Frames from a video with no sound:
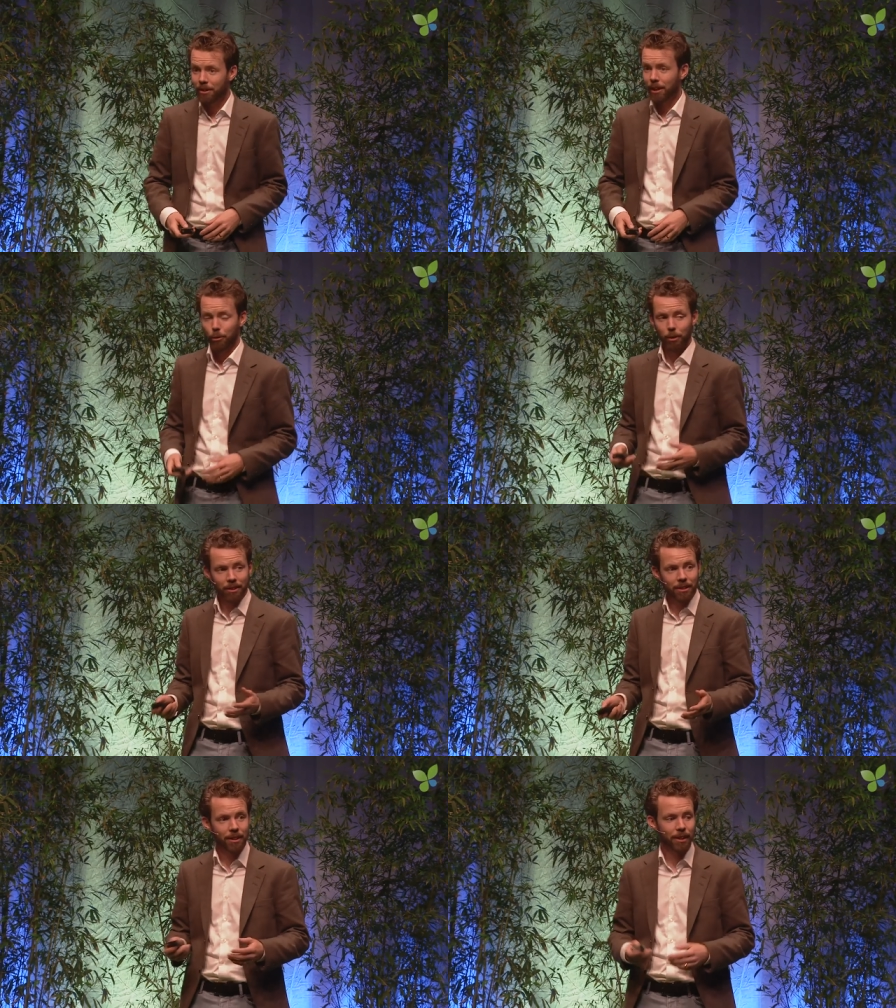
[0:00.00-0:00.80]
Hi
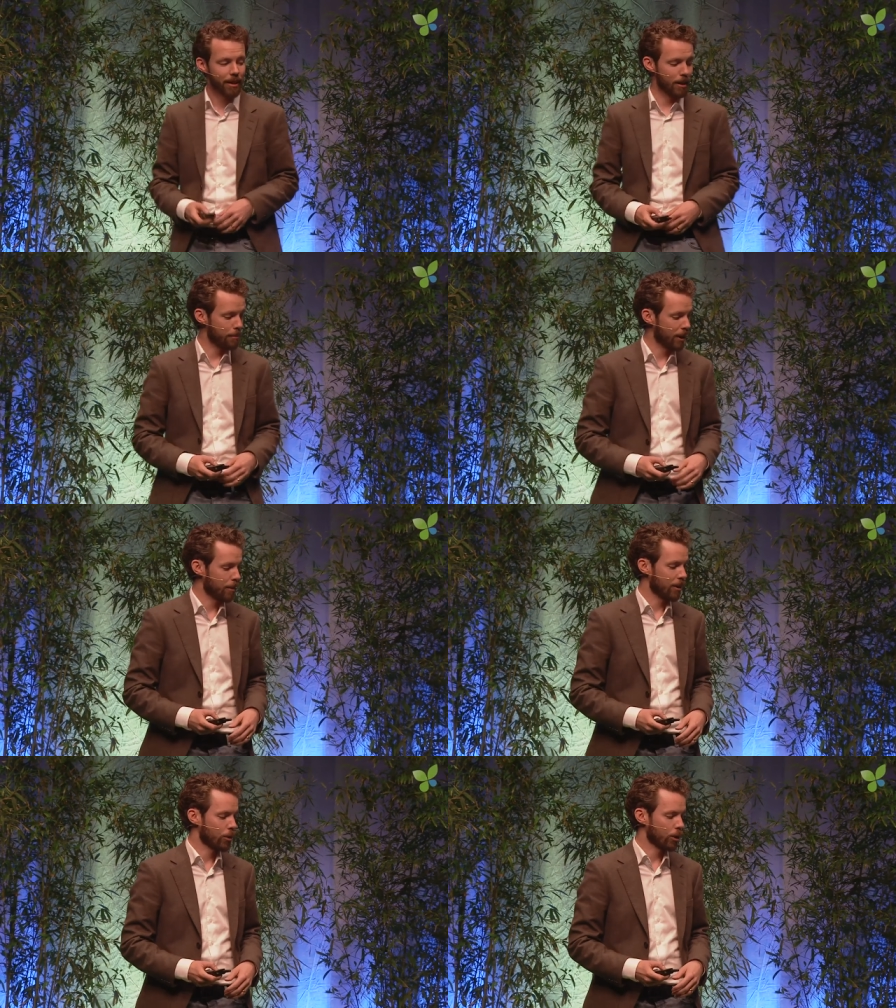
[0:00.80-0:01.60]
everyone, my
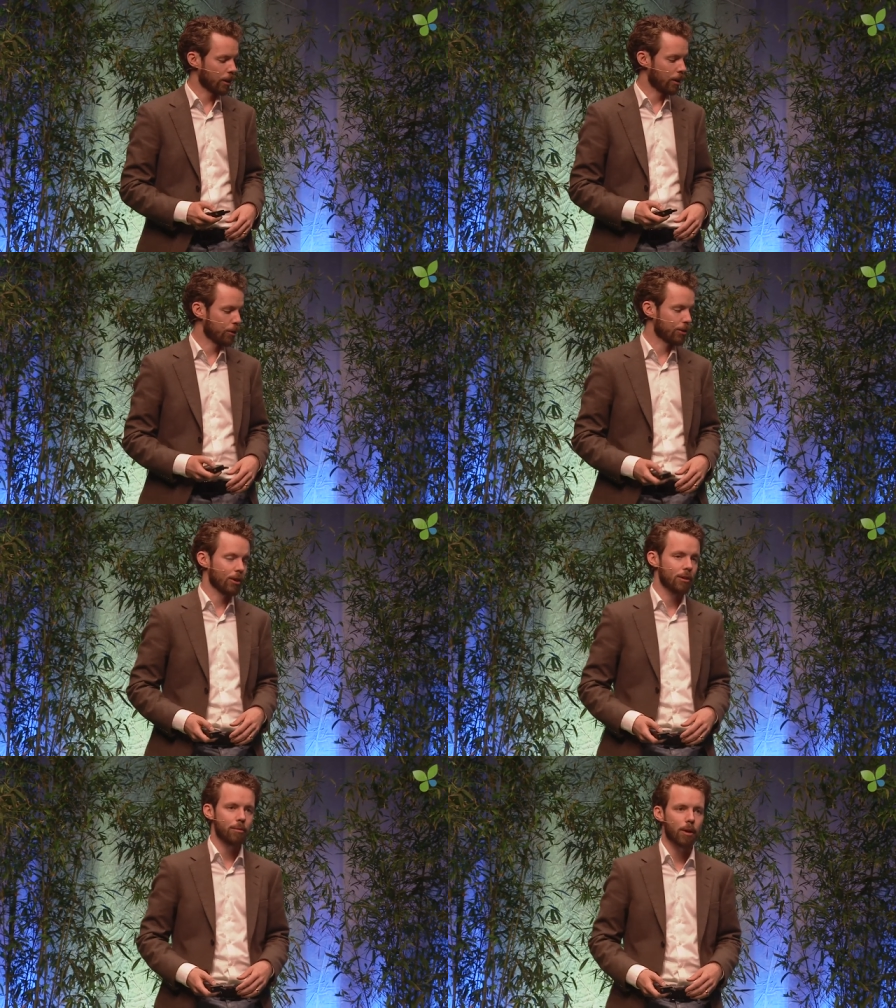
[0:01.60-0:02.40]
name is Hakan
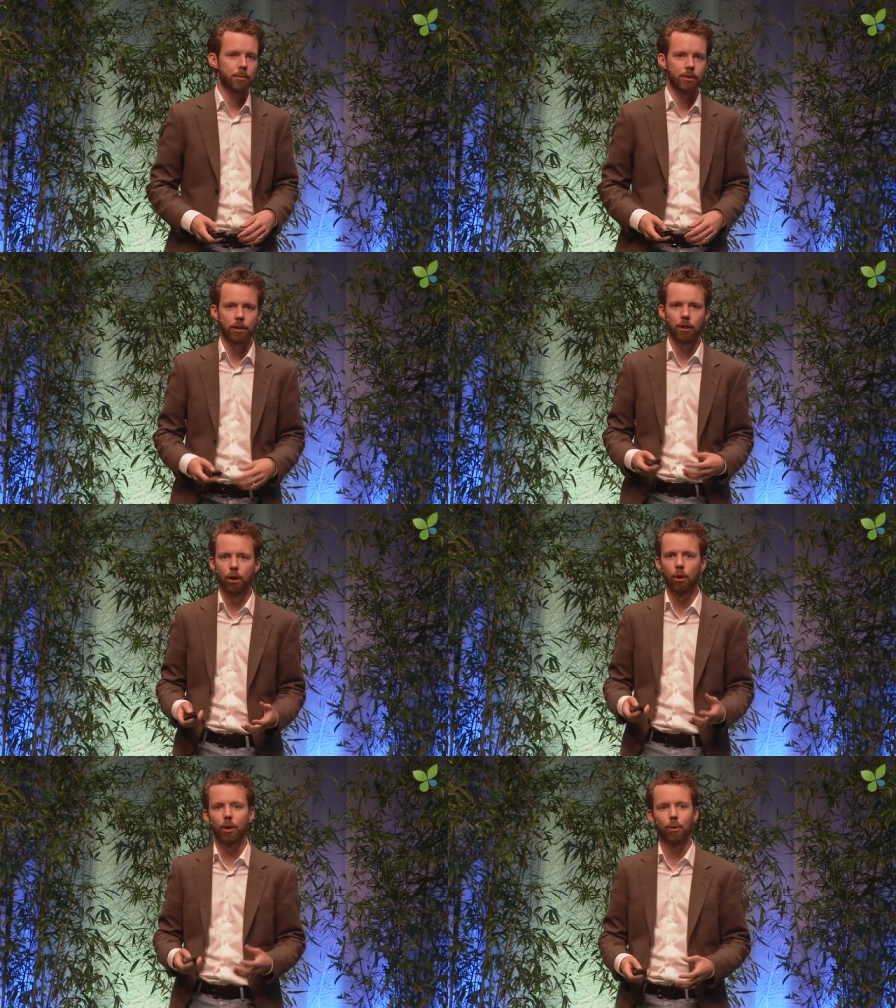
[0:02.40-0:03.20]
Ludvigson. I'm
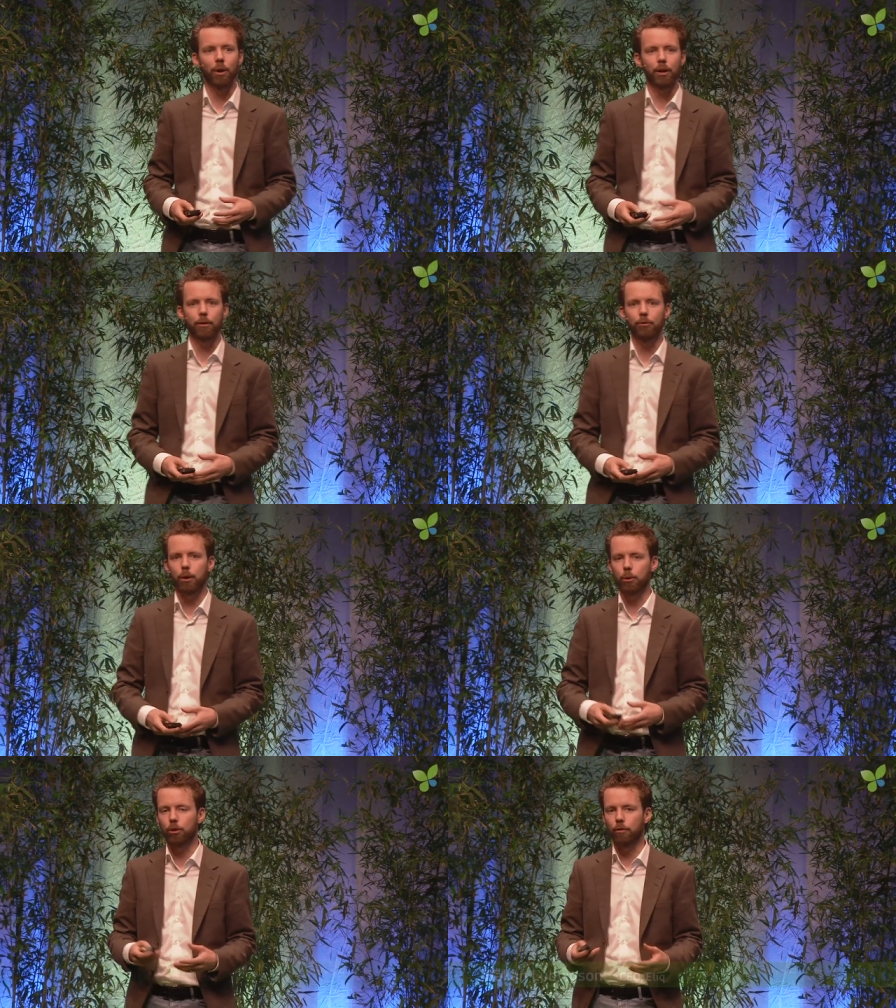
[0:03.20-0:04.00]
CEO and one of the
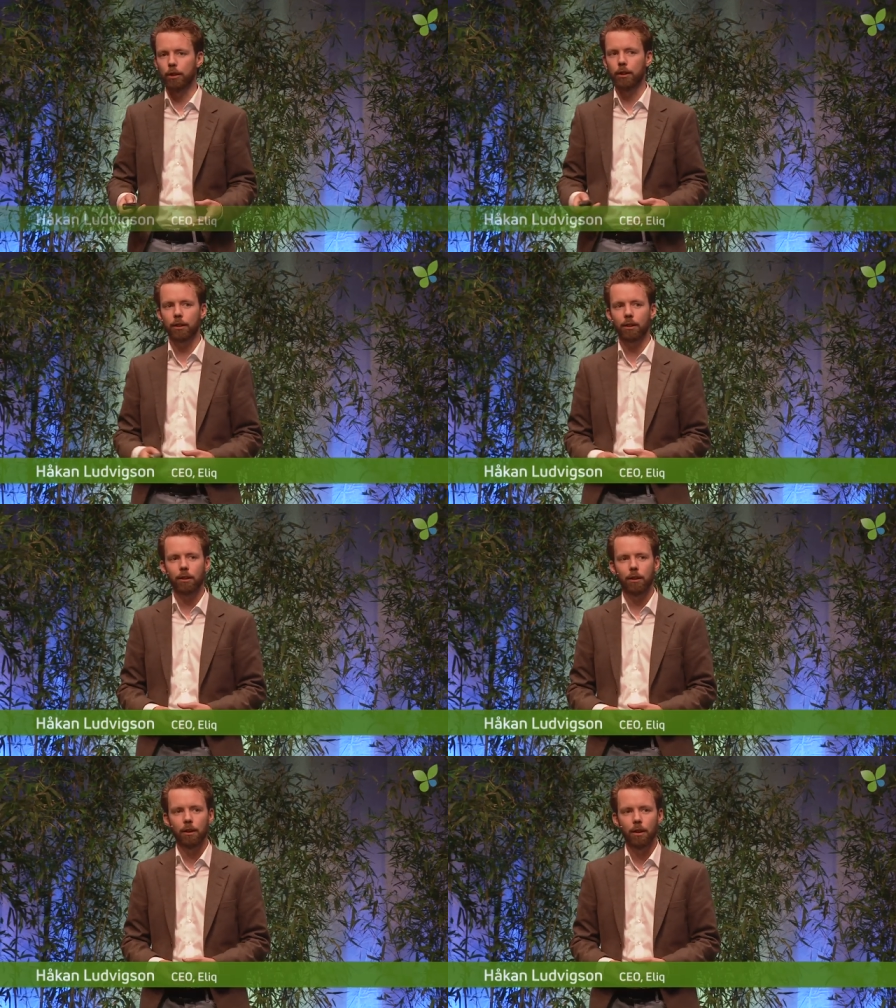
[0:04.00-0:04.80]
founders of Eliq.
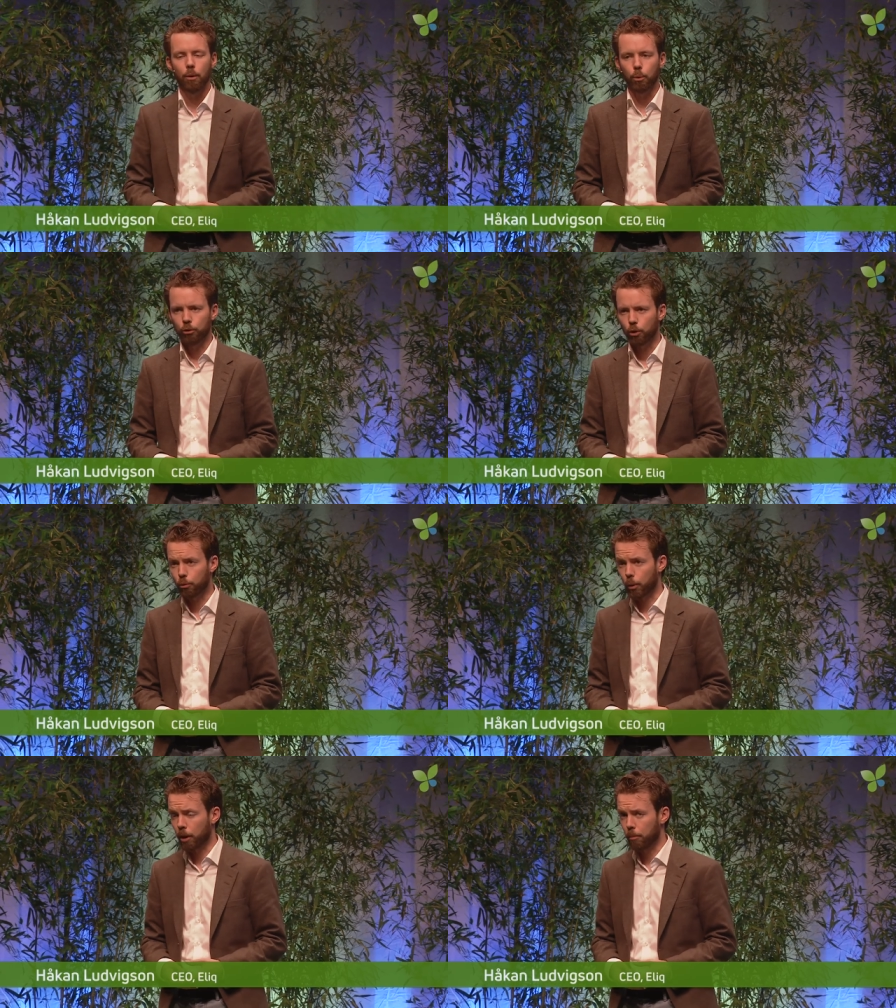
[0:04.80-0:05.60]
We're a
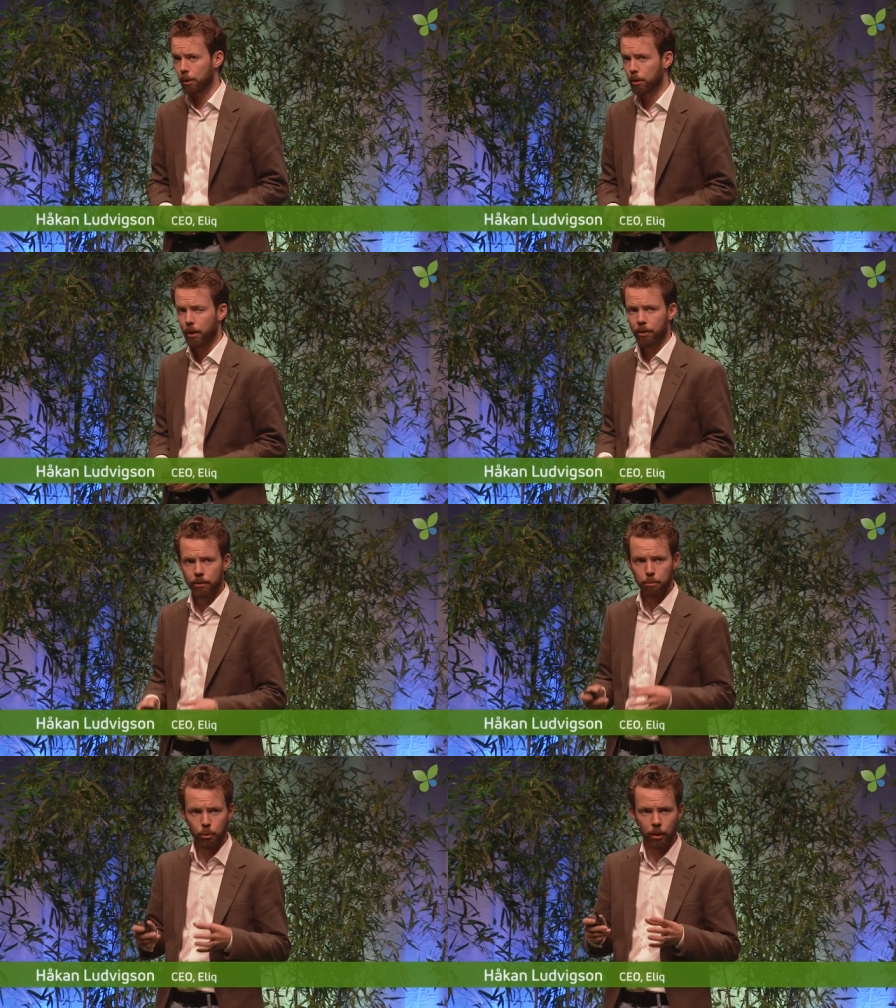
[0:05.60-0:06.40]
software company
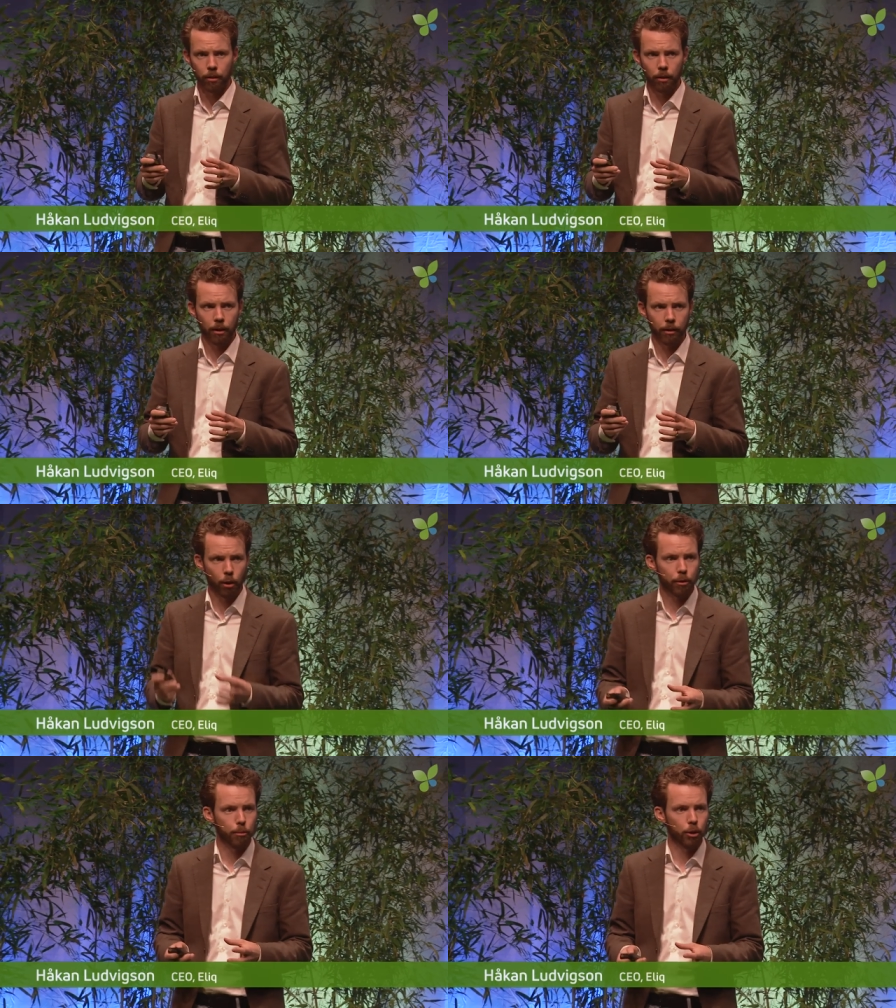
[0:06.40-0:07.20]
based between
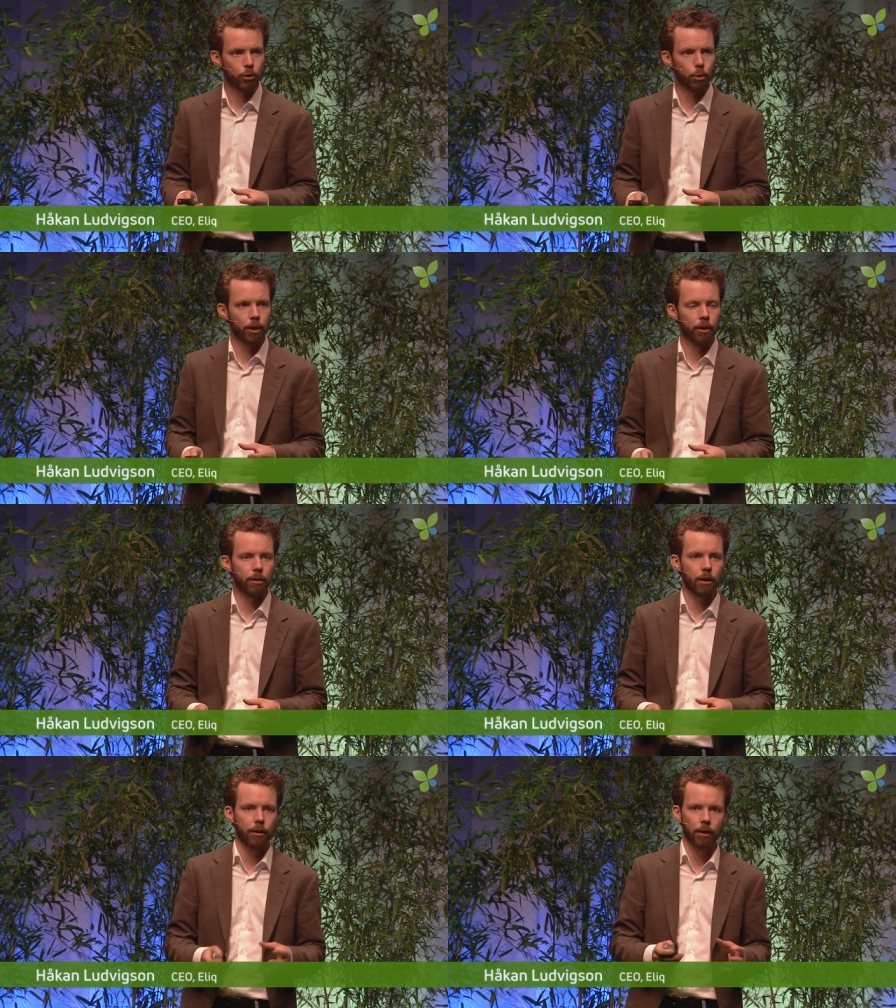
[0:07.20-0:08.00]
Gothenburg in
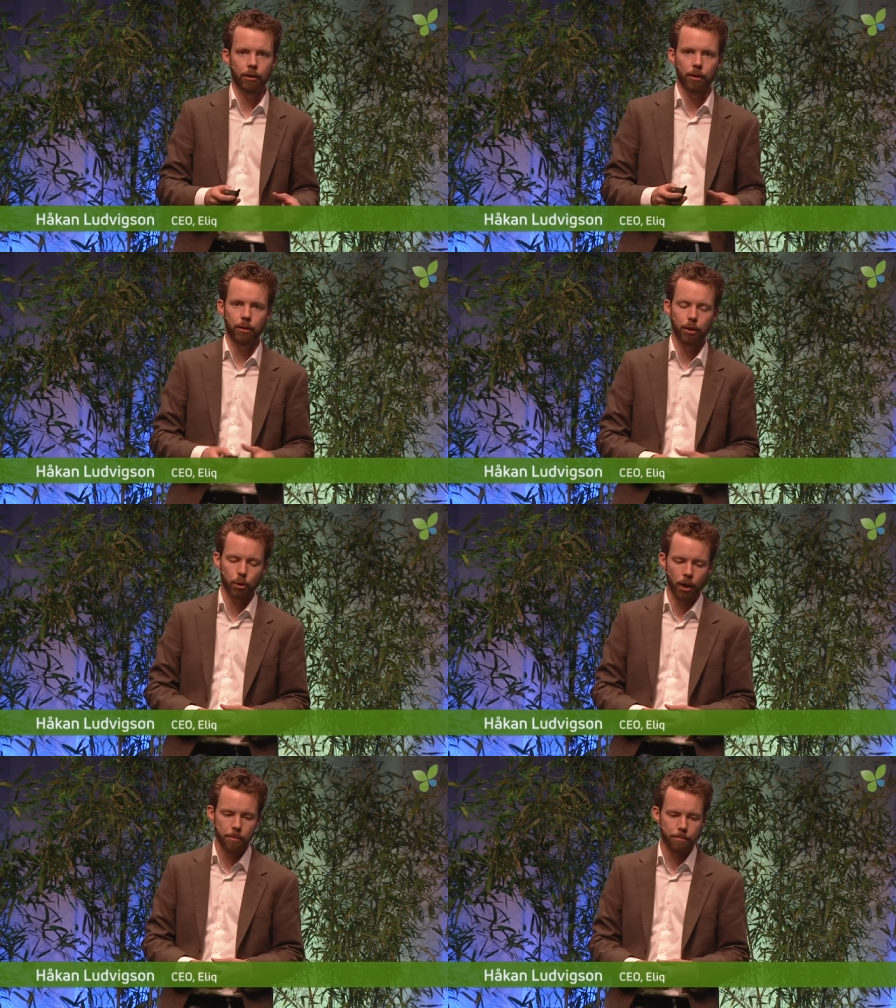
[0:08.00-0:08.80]
Sweden and London in the
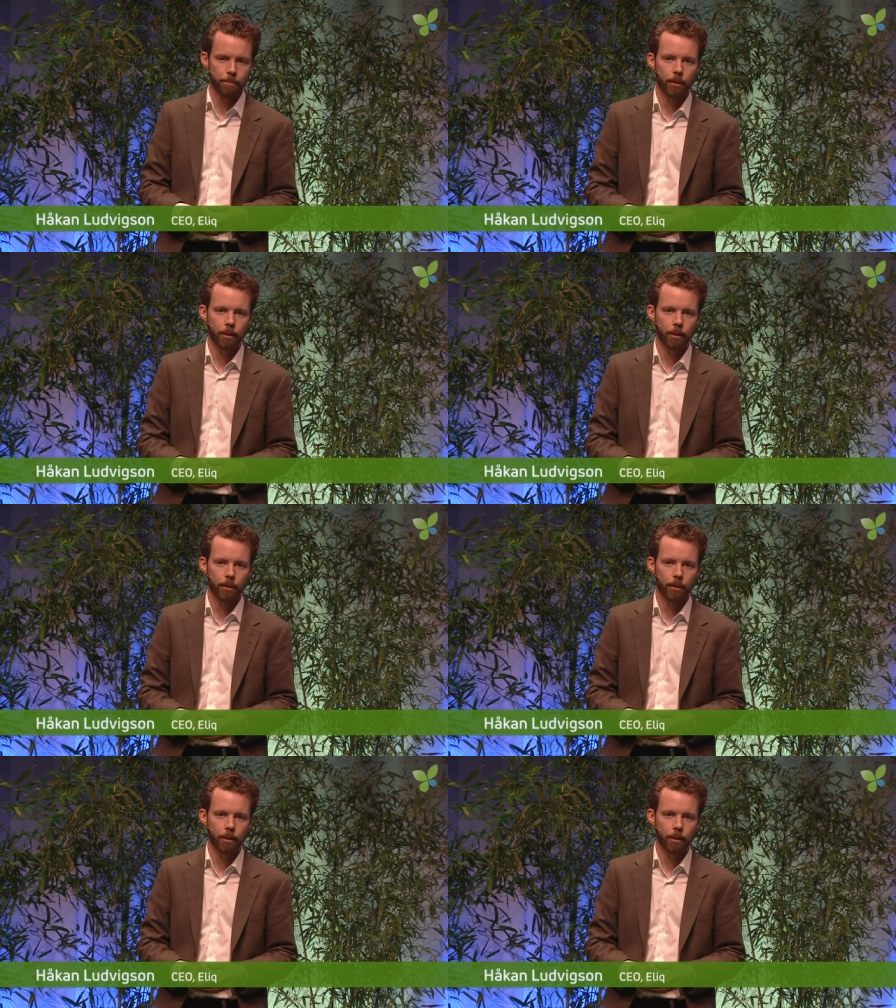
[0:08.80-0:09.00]
UK.